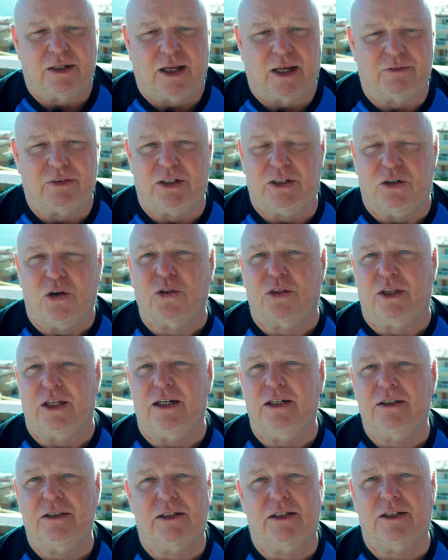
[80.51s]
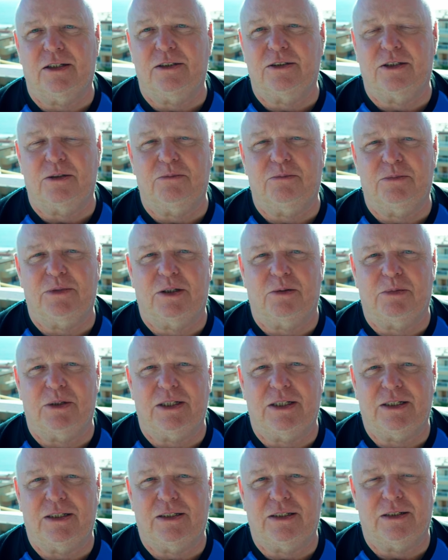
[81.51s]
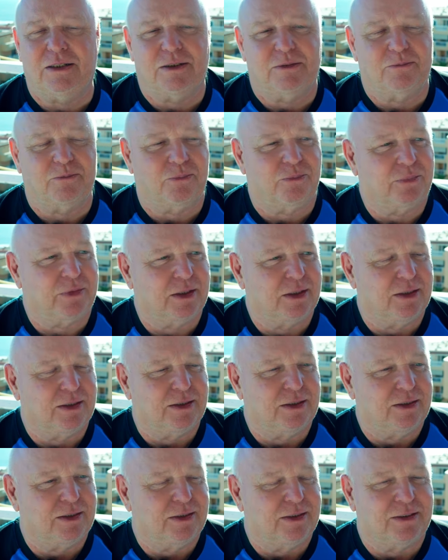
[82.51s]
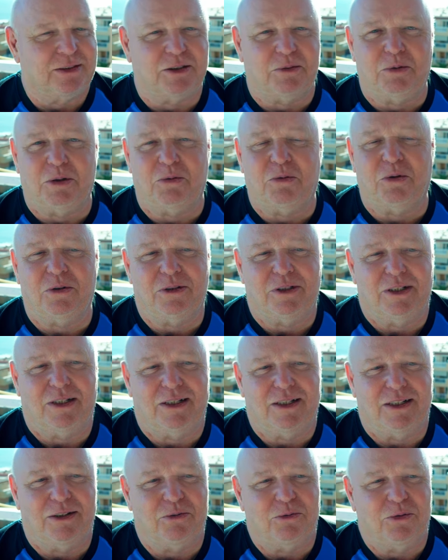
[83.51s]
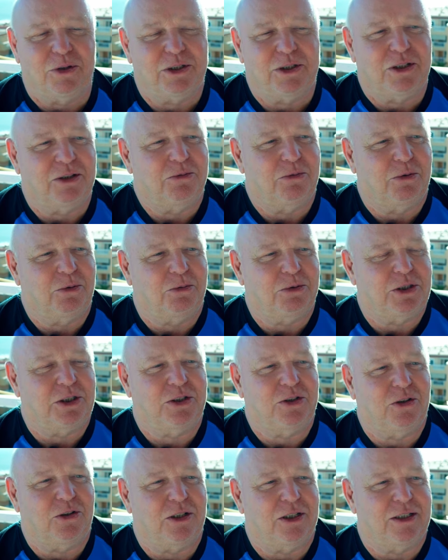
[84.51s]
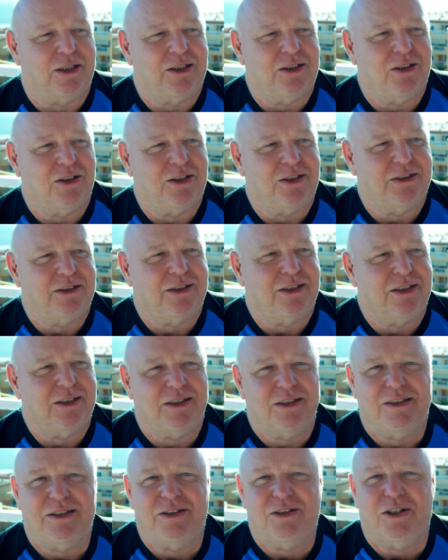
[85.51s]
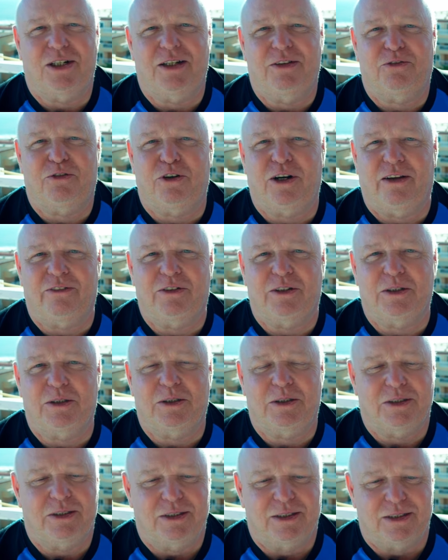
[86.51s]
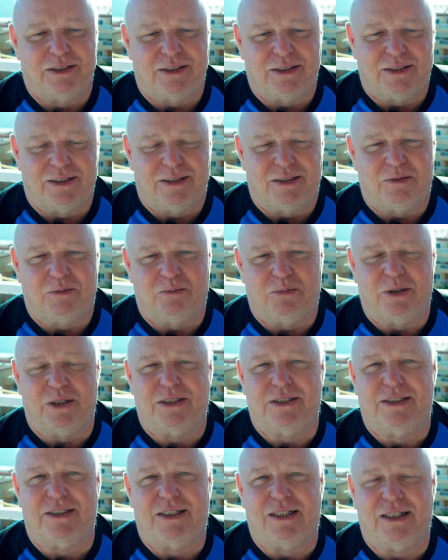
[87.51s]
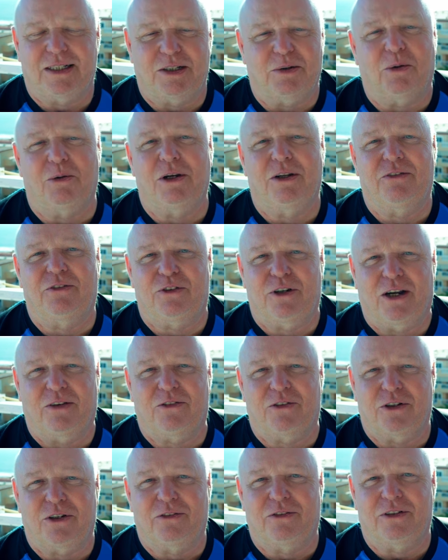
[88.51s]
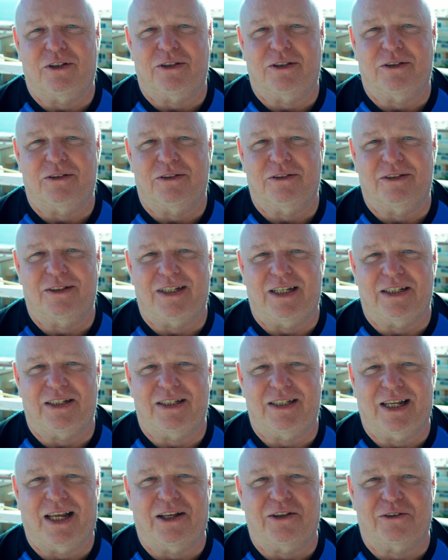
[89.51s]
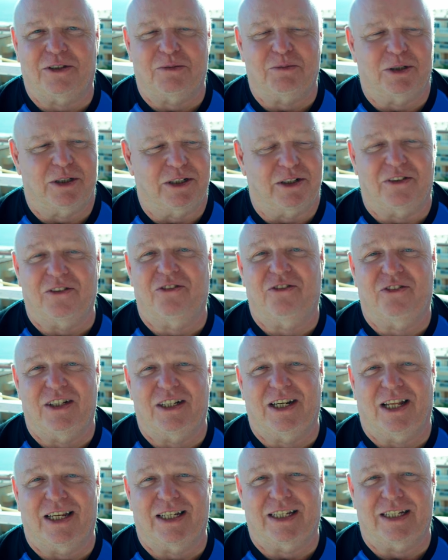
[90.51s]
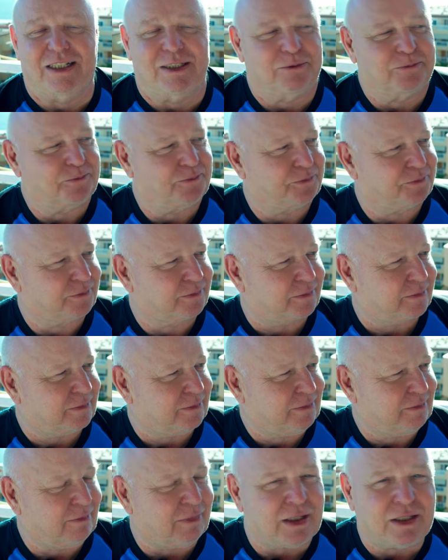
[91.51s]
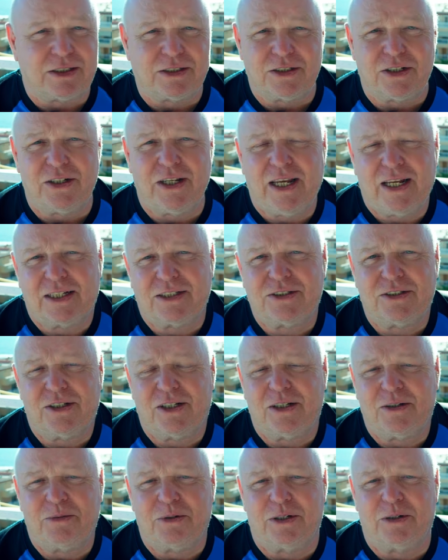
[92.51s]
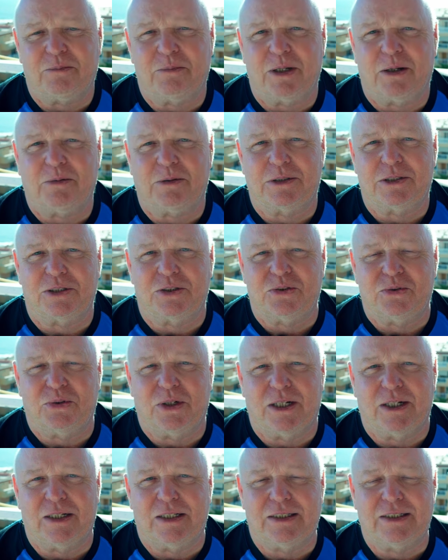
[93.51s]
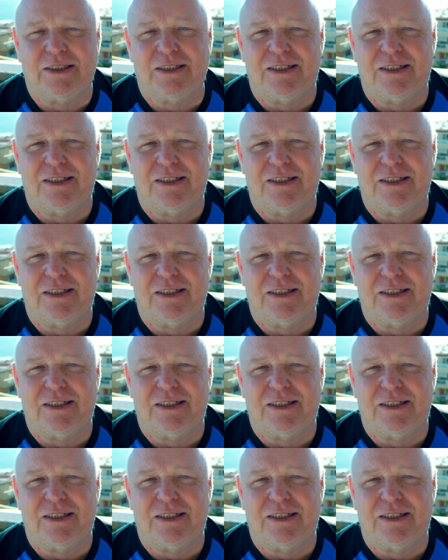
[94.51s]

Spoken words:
nothing and to be what would you call it? You know, it's you live forever. But you won't live forever if you eat healthy, but it'll feel like it. So yeah, so I want to be able to